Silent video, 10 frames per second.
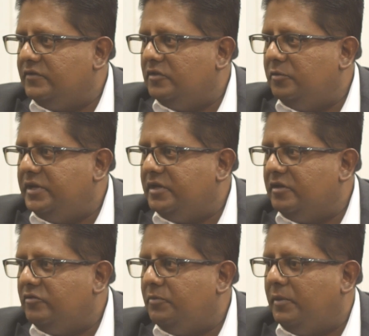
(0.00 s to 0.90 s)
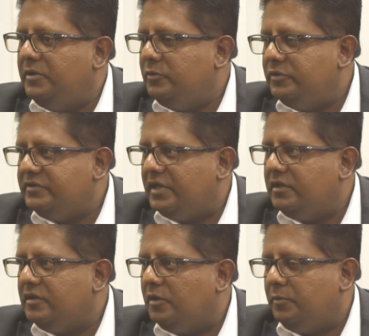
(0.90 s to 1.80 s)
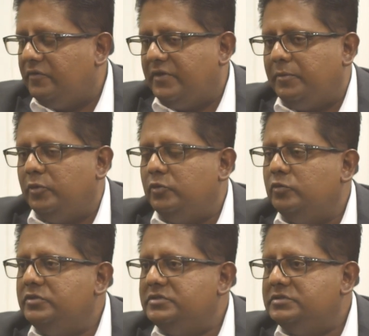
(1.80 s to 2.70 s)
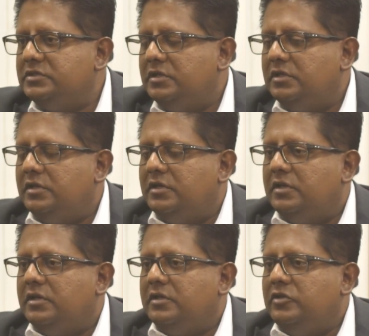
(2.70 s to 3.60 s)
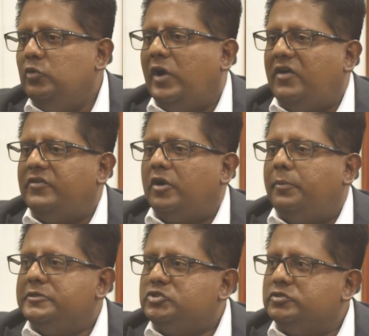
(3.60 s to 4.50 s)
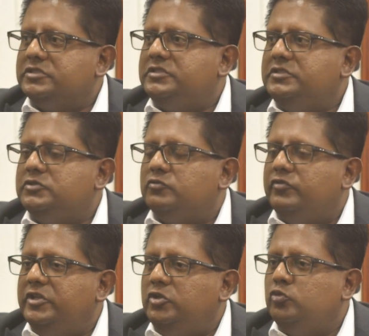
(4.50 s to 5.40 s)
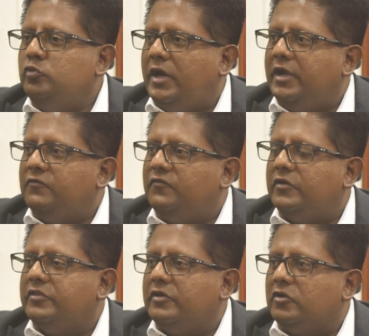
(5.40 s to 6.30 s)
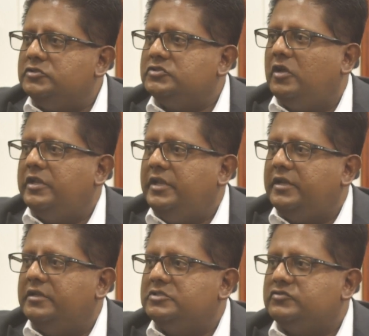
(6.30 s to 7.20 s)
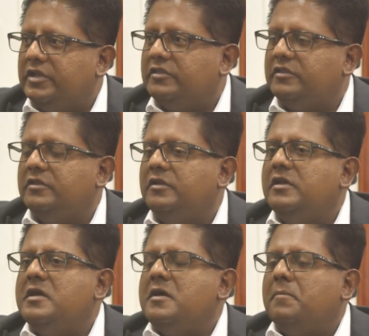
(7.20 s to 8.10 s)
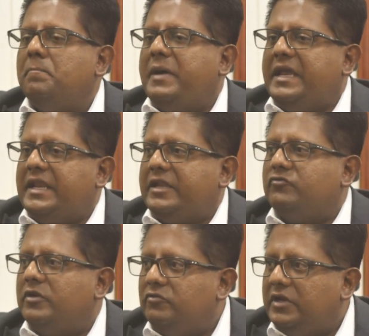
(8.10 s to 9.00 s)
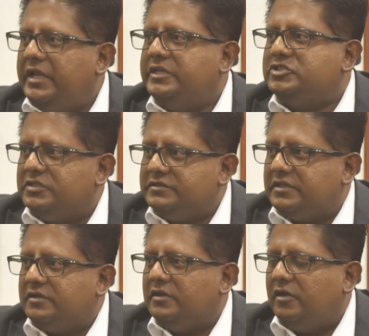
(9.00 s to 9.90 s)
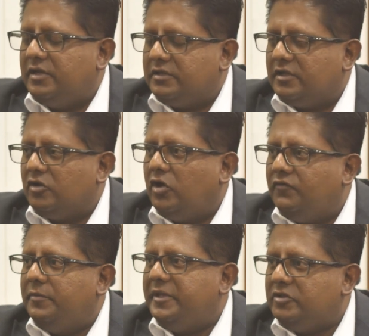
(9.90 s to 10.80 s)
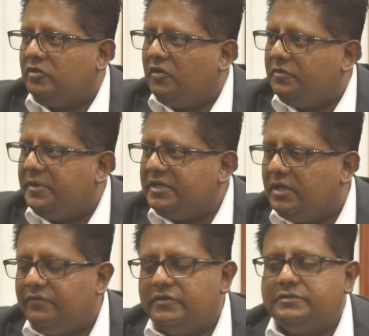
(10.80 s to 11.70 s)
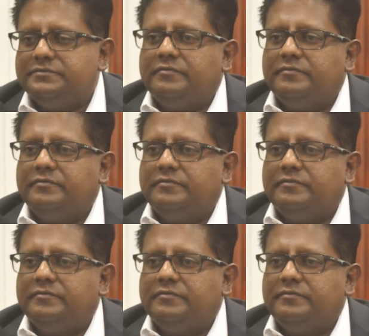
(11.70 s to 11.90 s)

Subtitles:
of the Dominican Republic, we signed a number of MOUs. you have an opportunity to renew and further consolidate and strengthen bilateral relations at a government level.